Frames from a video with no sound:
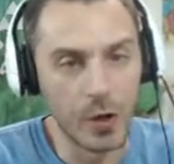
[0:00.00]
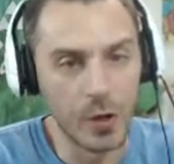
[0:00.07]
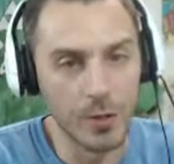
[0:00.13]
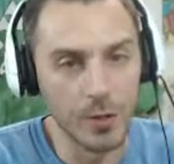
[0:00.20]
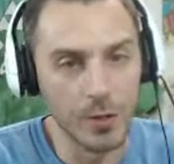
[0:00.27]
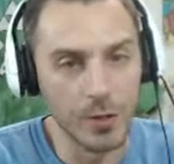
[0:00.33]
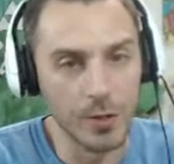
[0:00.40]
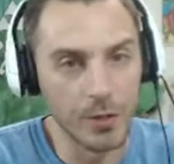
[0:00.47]

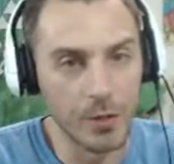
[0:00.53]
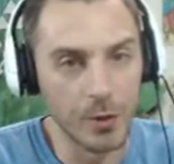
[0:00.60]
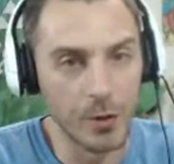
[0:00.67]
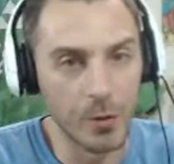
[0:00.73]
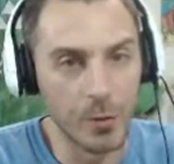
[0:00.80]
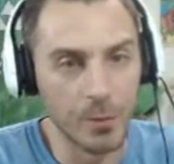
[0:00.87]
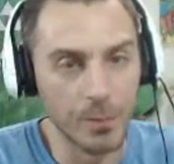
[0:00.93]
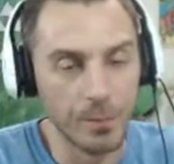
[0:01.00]
cost,
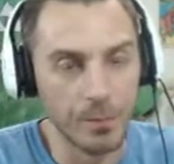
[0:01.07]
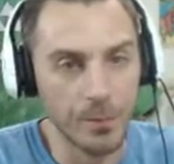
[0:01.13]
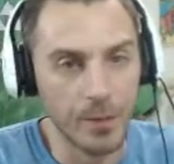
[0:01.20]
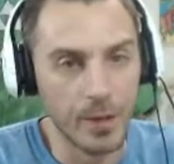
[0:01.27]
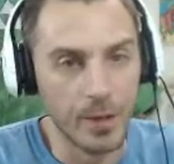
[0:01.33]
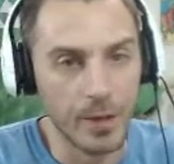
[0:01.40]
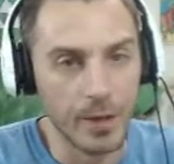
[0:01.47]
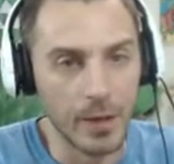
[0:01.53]
so
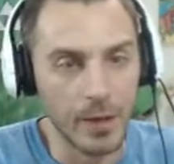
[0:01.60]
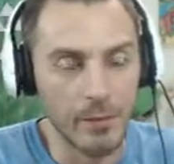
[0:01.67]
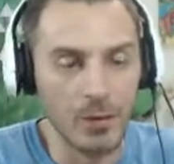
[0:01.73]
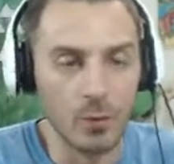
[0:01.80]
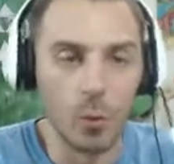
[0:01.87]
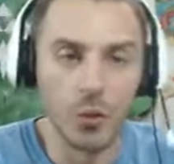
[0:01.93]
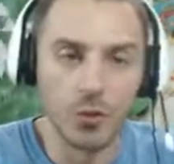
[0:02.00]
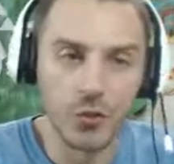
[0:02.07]
if
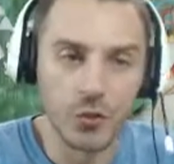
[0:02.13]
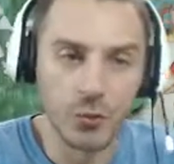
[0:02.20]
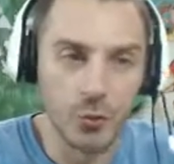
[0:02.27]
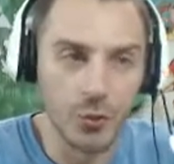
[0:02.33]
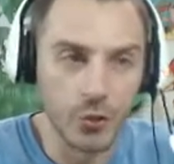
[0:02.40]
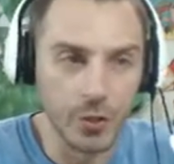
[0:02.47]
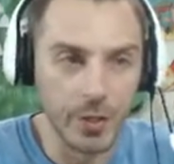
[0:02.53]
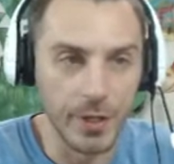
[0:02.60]
he wants to
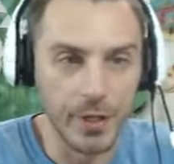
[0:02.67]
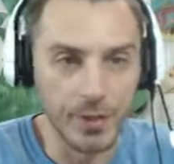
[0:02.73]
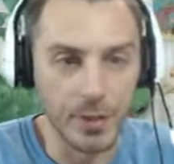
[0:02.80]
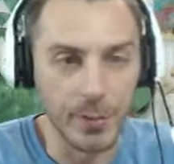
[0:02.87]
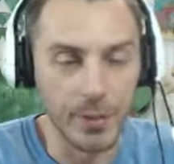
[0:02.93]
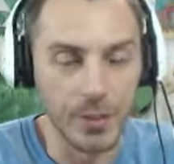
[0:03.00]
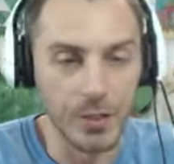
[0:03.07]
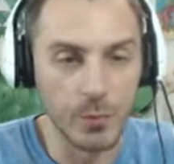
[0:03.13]
retreat, it's
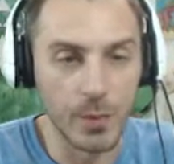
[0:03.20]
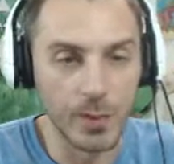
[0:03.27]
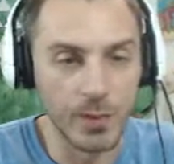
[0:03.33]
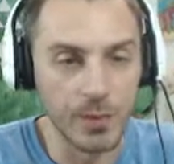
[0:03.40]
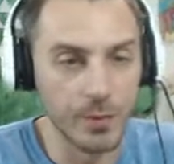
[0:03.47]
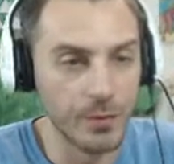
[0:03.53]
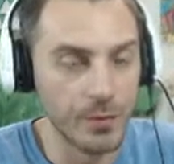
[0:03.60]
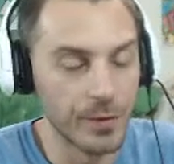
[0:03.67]
going to be
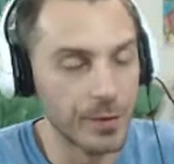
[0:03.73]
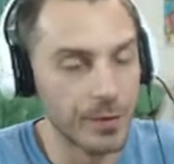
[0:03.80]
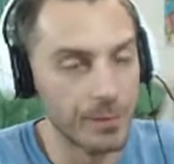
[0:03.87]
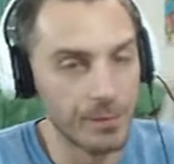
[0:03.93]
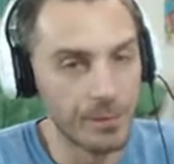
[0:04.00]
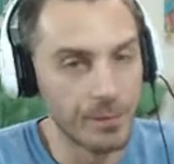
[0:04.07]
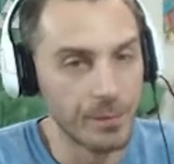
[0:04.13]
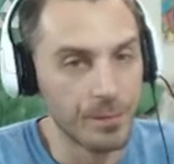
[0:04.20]
expensive.
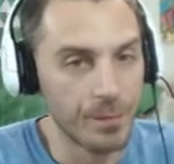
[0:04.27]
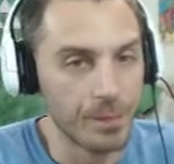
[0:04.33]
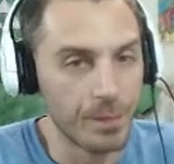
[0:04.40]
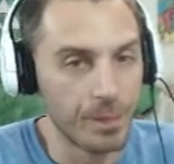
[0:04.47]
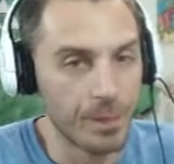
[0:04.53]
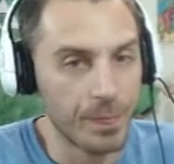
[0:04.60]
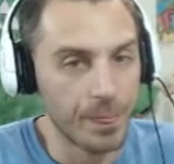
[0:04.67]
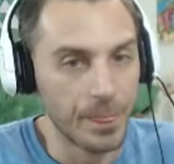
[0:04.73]

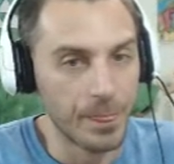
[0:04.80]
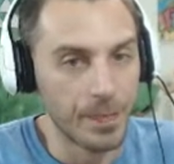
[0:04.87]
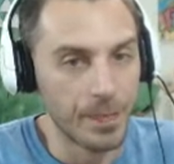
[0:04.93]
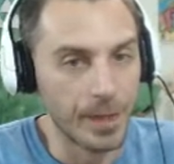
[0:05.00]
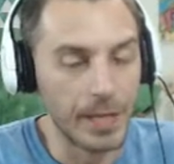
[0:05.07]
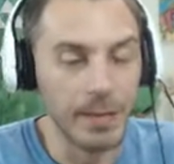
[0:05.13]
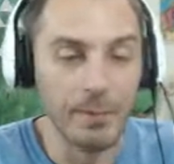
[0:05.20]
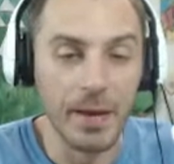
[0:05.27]

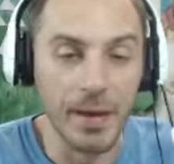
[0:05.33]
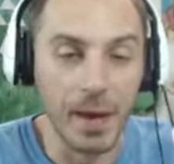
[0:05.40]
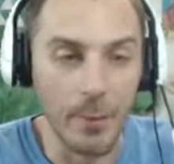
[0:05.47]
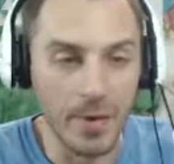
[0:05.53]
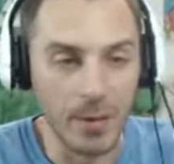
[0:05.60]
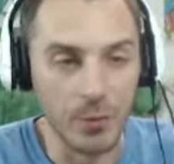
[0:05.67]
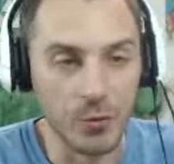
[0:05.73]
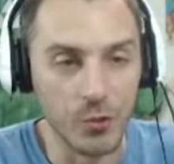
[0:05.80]
And he may not
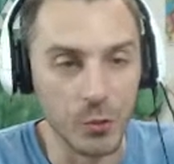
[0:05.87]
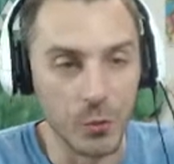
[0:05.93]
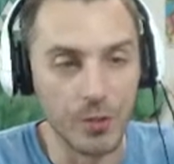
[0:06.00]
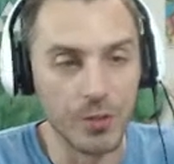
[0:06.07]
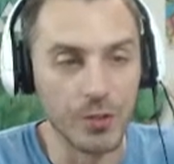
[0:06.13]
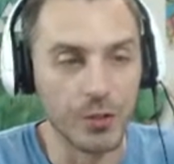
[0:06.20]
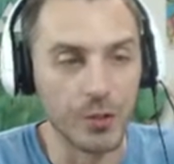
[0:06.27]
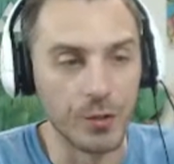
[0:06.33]
be able to do
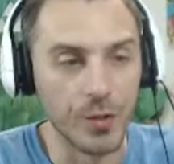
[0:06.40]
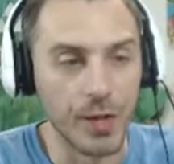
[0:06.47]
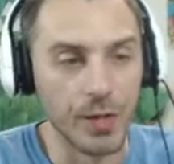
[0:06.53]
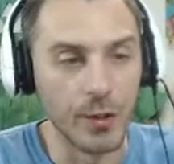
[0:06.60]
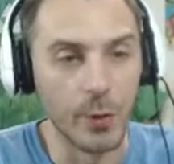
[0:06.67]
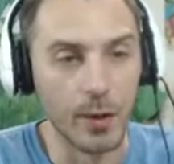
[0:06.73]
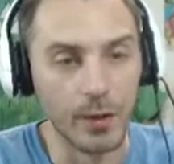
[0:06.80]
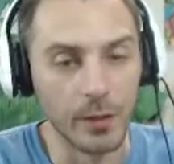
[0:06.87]
it this turn
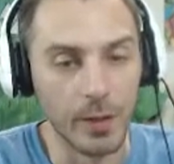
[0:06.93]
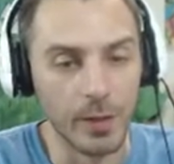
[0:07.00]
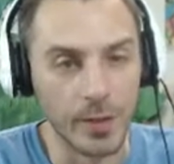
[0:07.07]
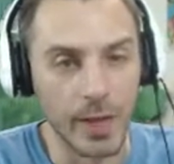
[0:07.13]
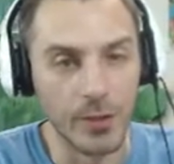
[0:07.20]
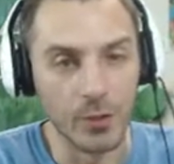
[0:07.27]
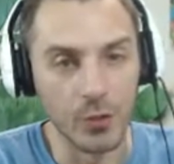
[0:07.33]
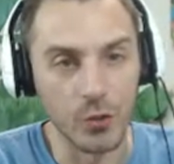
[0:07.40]
anyway, unless
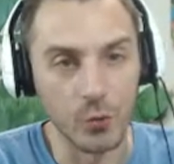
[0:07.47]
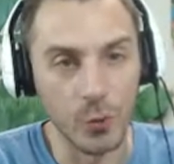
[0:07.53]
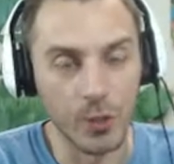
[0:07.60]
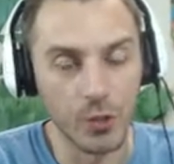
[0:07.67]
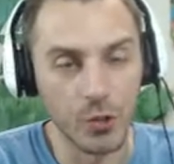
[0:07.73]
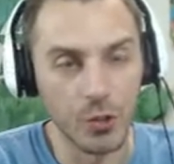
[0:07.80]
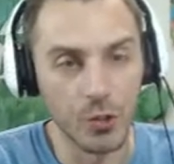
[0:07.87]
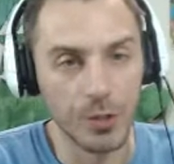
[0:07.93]
he has a
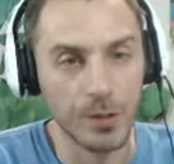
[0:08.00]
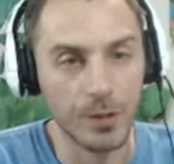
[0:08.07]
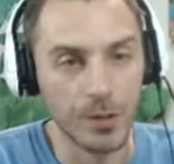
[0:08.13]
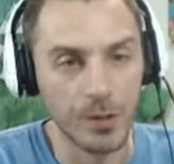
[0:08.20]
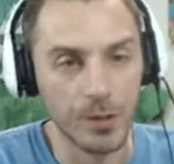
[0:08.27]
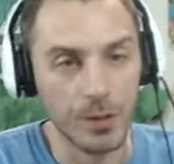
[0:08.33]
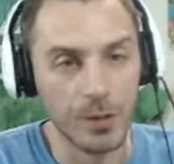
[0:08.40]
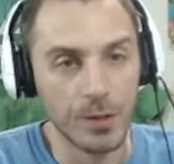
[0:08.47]
switch.
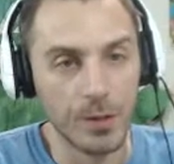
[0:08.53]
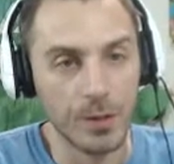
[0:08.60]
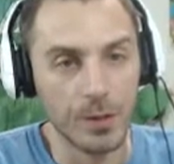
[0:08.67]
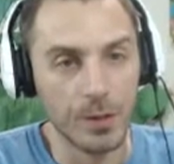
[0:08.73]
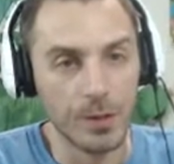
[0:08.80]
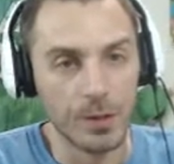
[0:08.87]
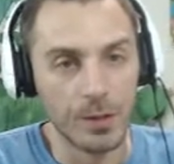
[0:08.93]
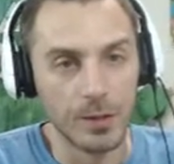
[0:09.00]

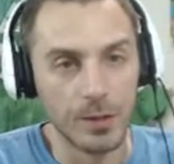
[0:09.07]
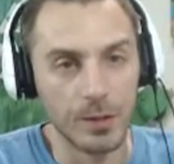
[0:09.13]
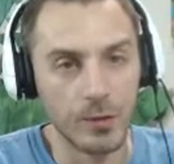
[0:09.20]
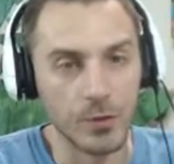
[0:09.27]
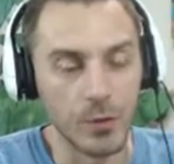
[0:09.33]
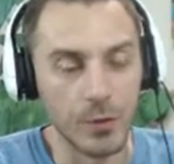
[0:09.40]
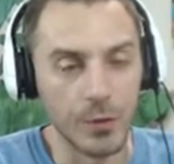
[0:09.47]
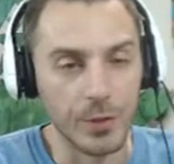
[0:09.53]

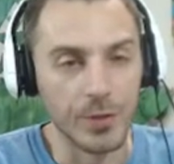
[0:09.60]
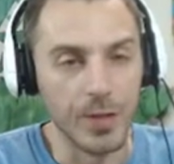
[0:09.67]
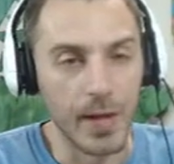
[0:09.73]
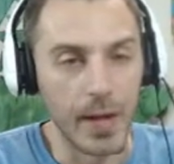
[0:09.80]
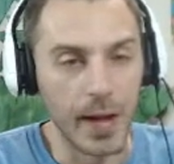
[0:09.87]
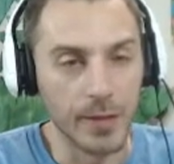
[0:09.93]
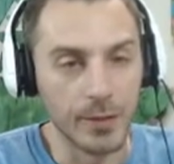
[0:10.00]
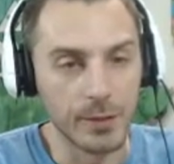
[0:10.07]
So there's
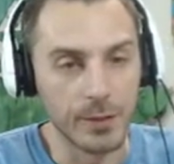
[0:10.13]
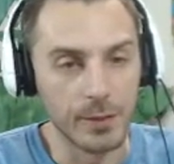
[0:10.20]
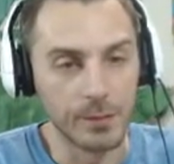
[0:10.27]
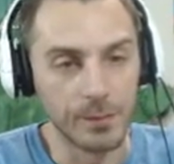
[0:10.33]
that.